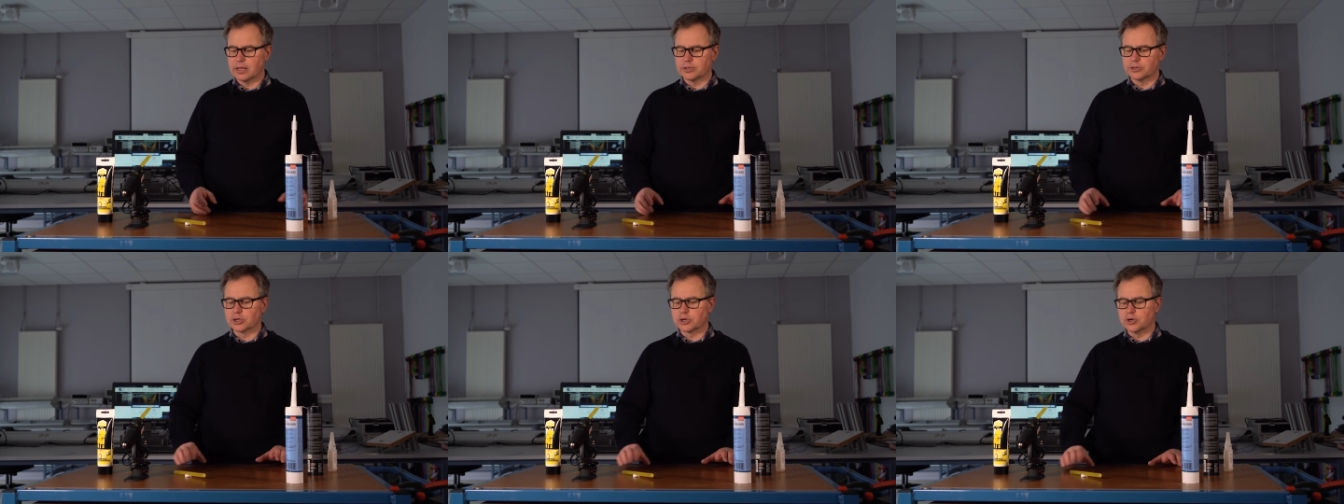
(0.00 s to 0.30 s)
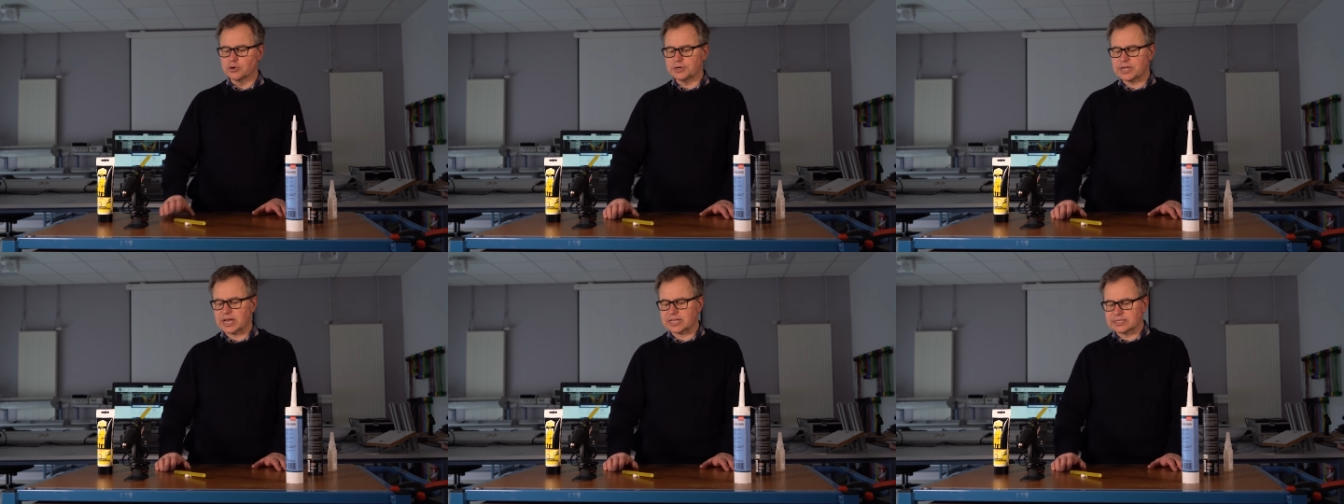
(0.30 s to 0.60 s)
The
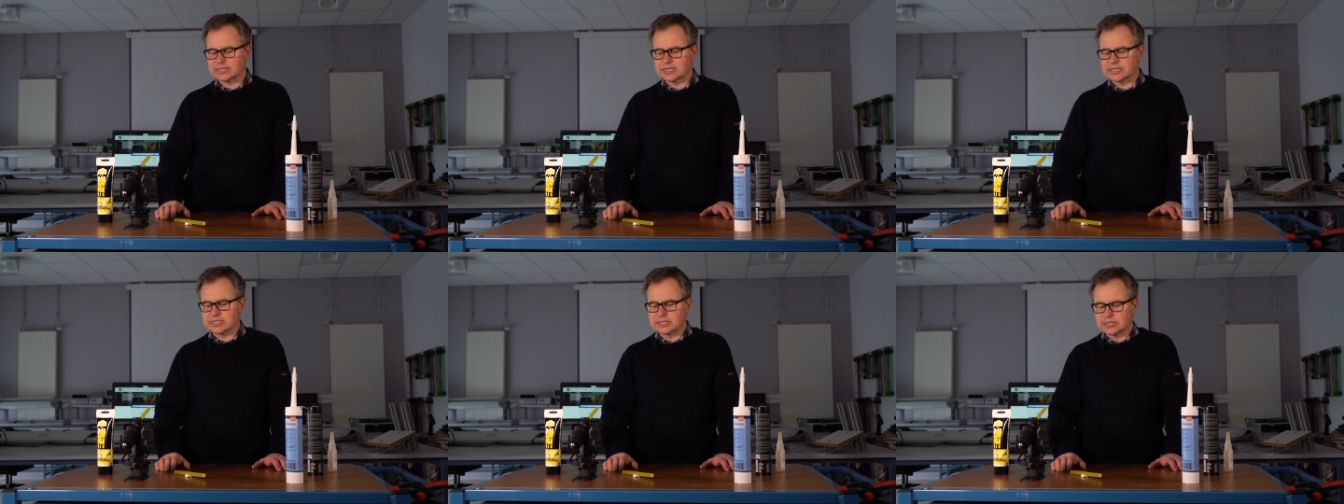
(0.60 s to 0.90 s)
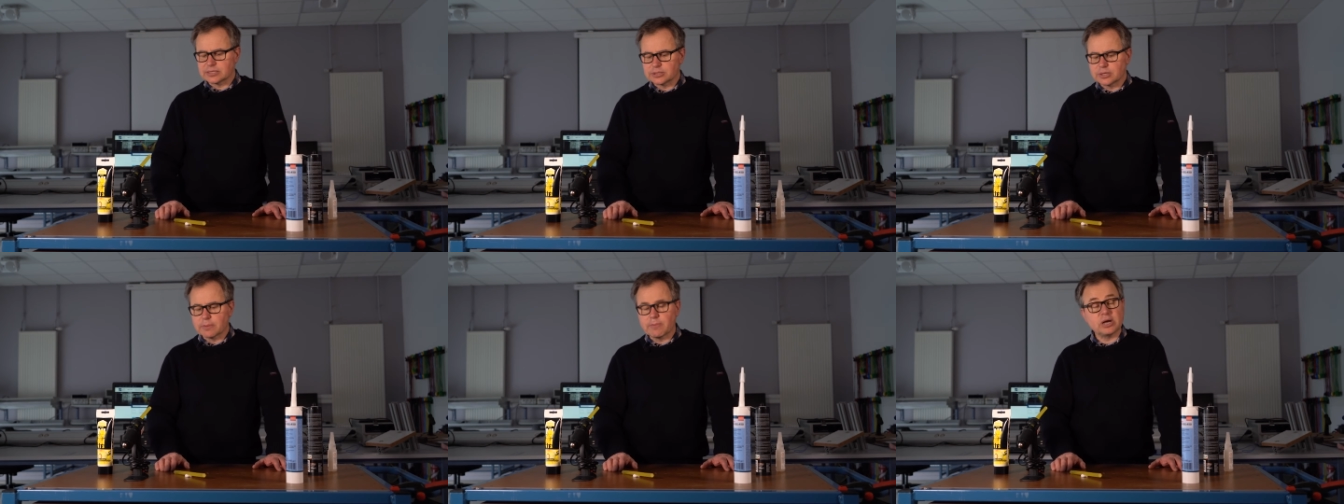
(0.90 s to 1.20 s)
glue that
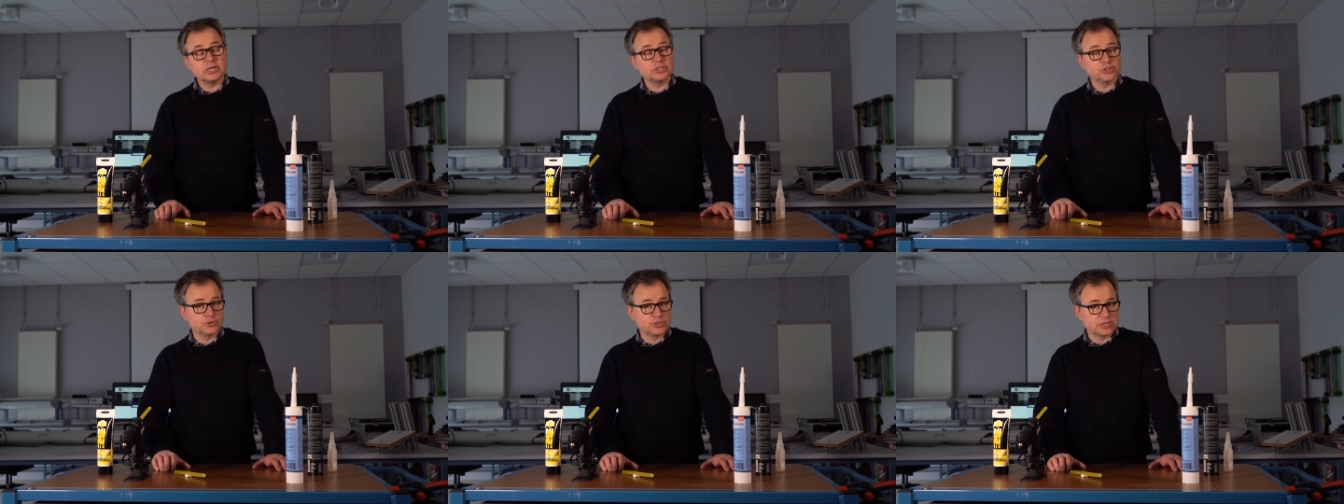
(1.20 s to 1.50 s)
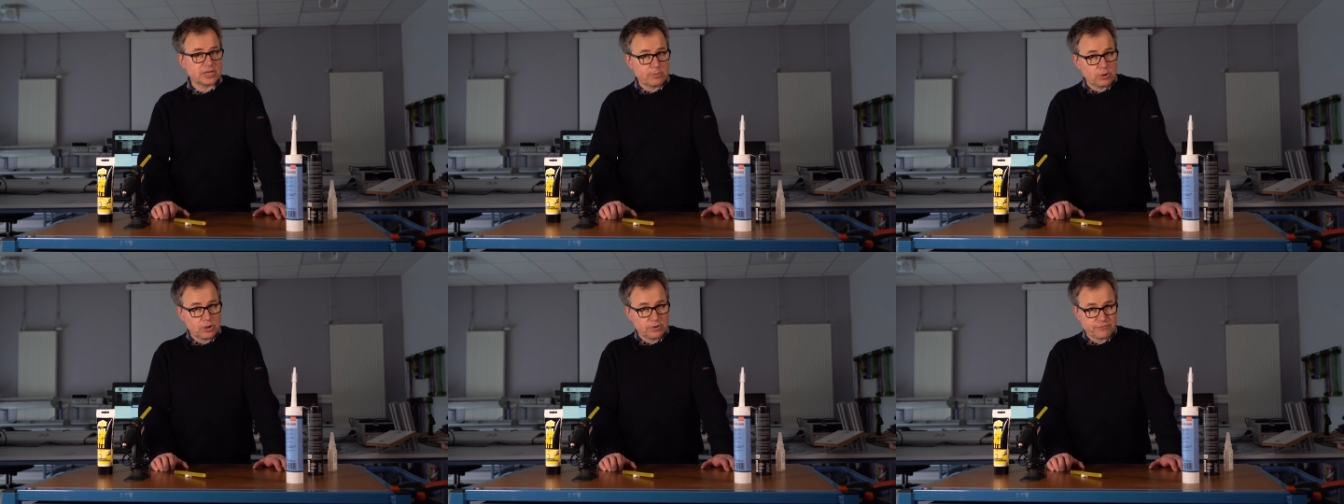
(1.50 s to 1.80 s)
is the most
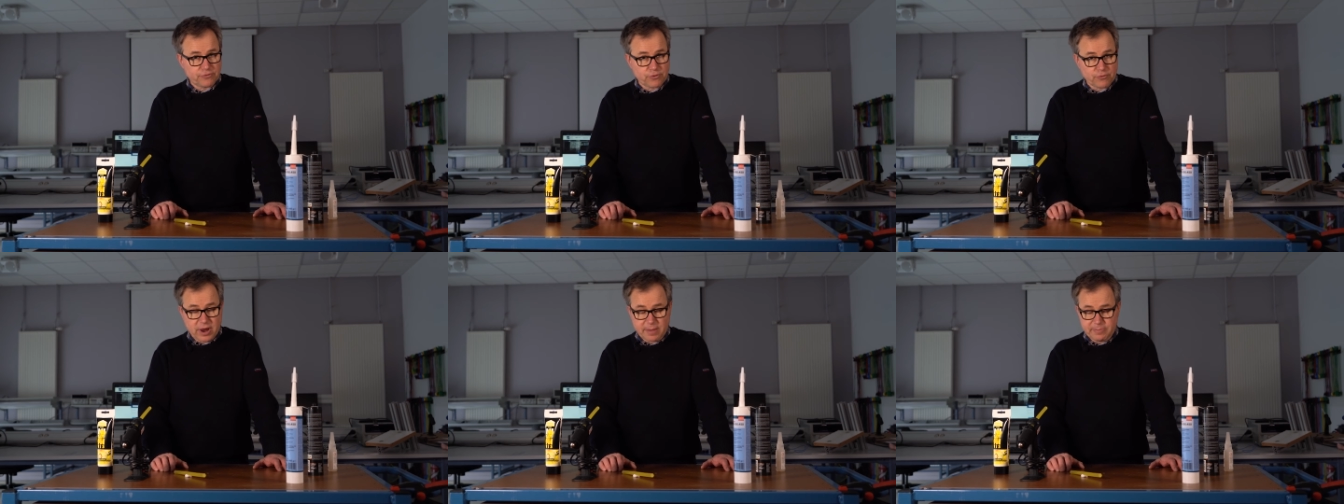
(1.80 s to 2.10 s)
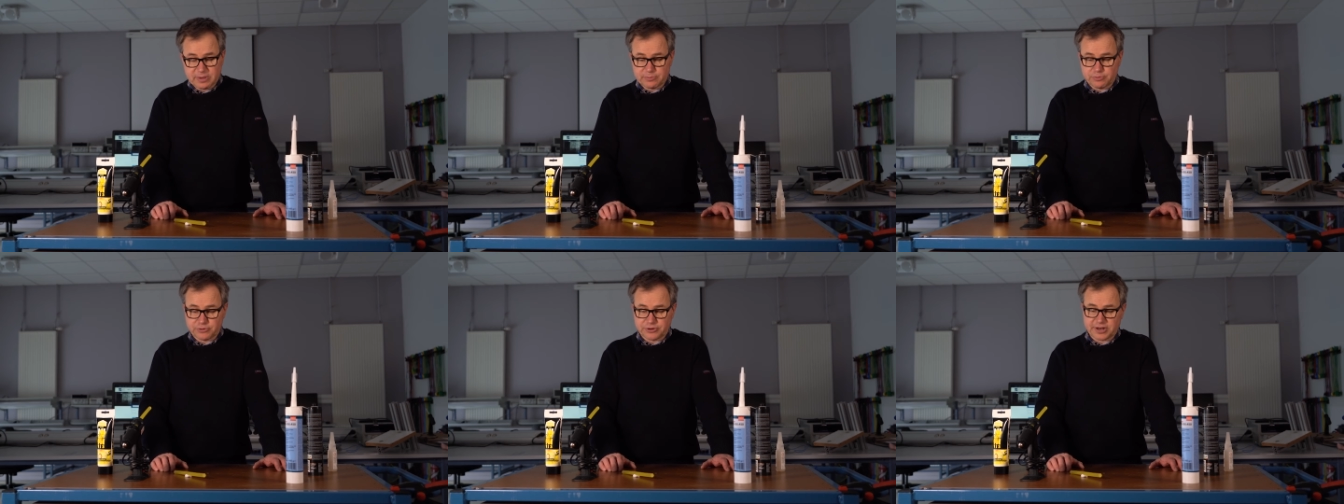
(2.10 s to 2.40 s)
usable for
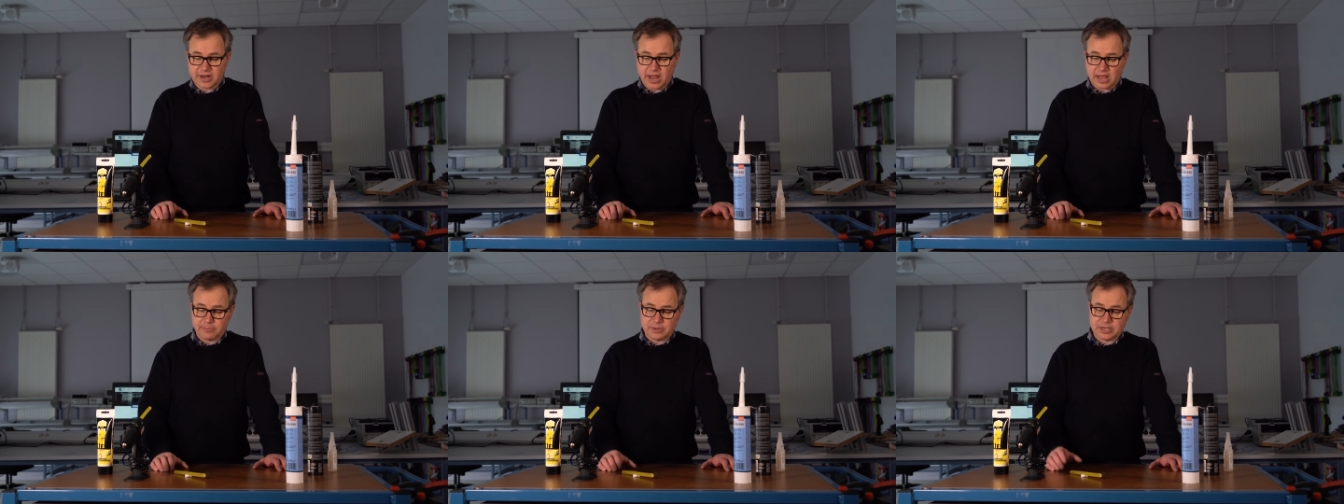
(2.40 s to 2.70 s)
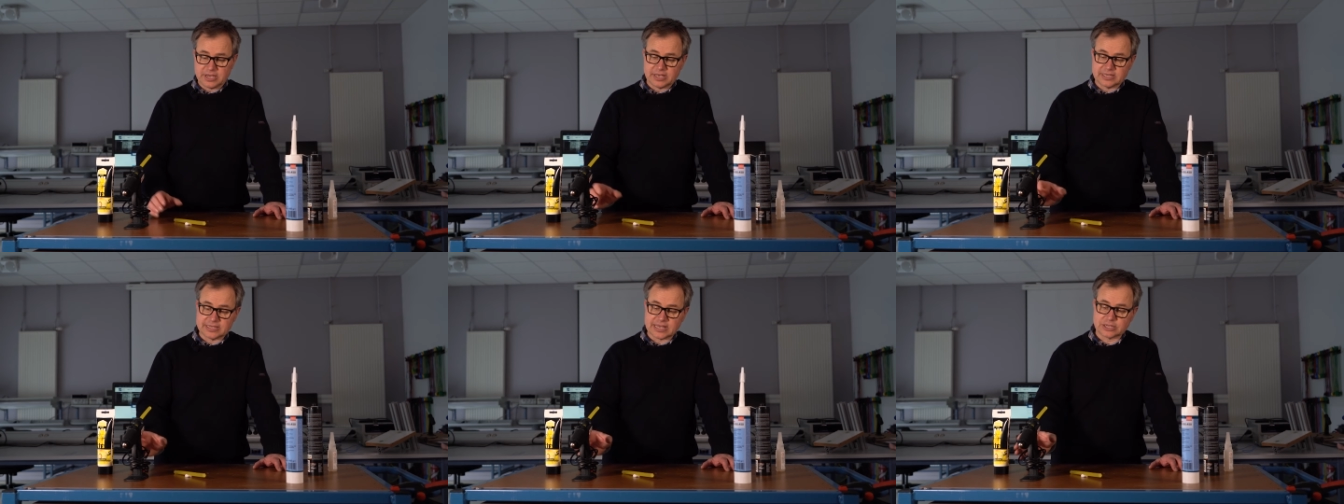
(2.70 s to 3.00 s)
rapid
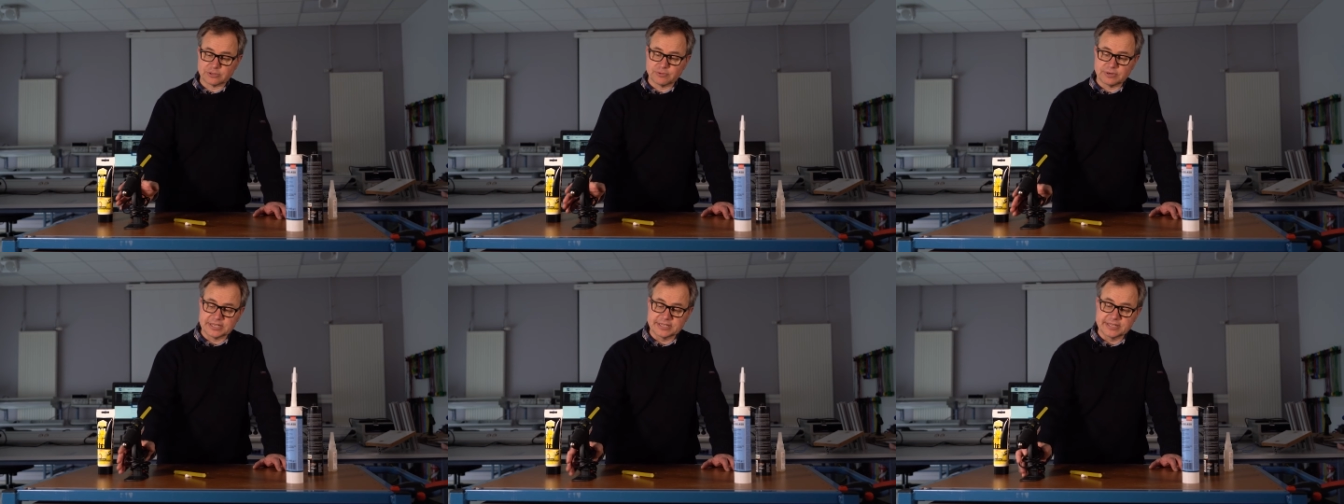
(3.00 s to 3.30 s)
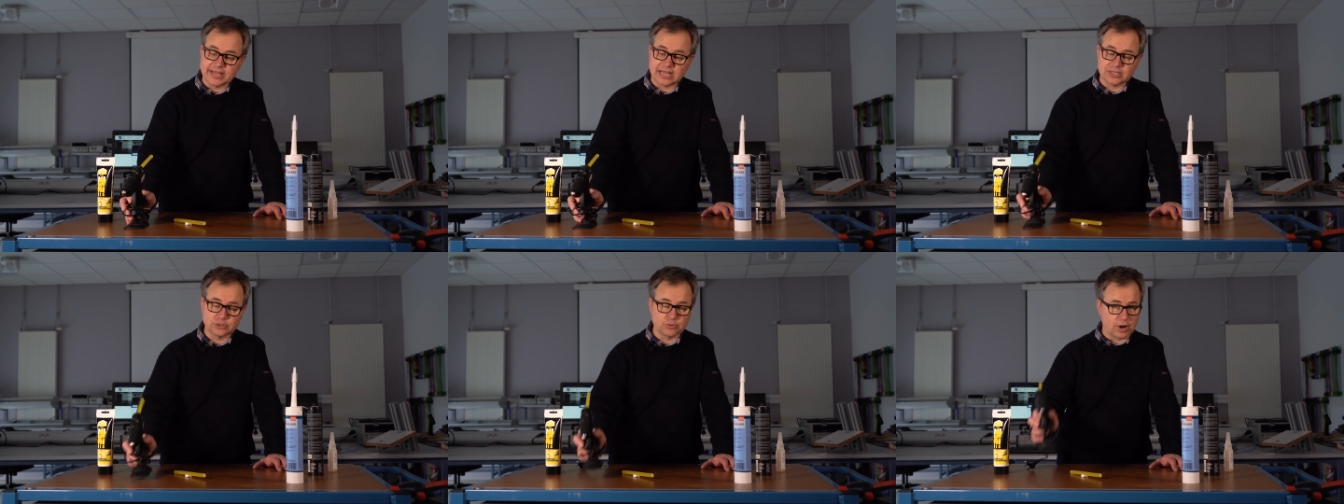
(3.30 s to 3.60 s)
prototyping is actually
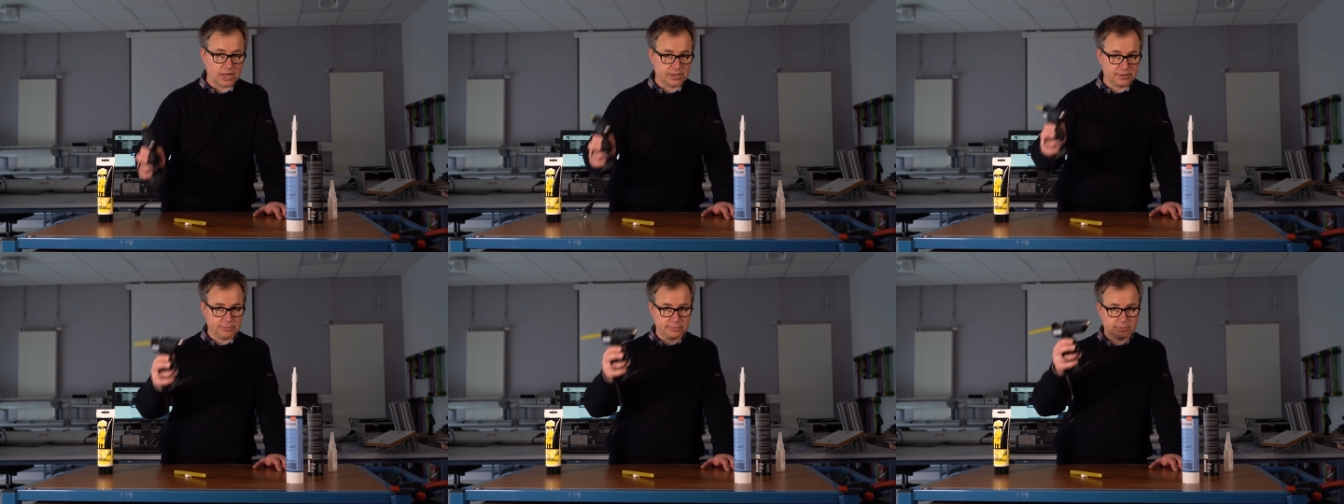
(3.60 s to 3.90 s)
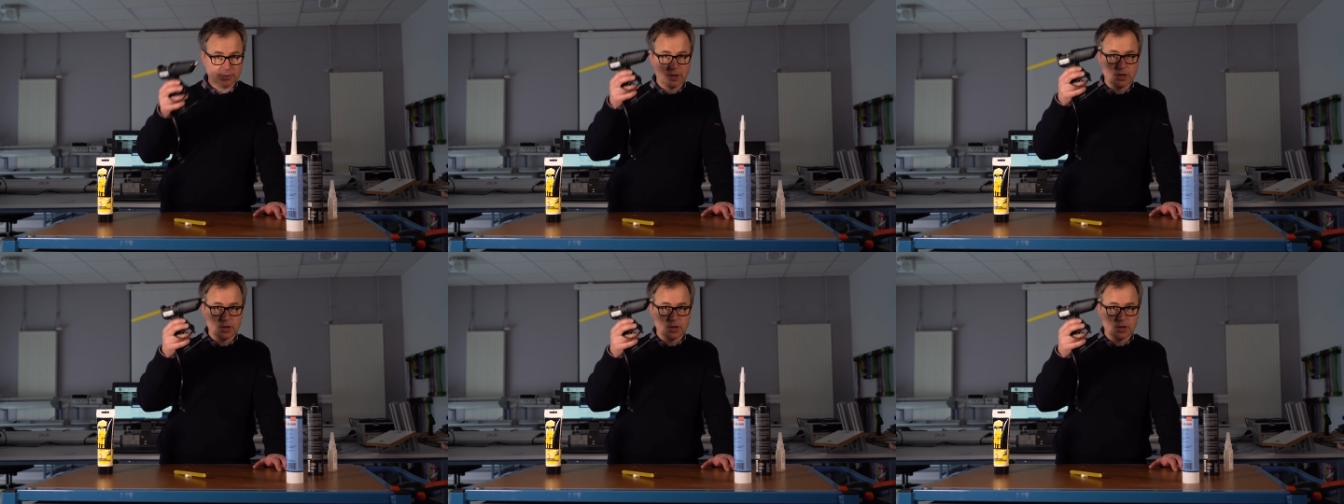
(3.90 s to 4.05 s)
that one,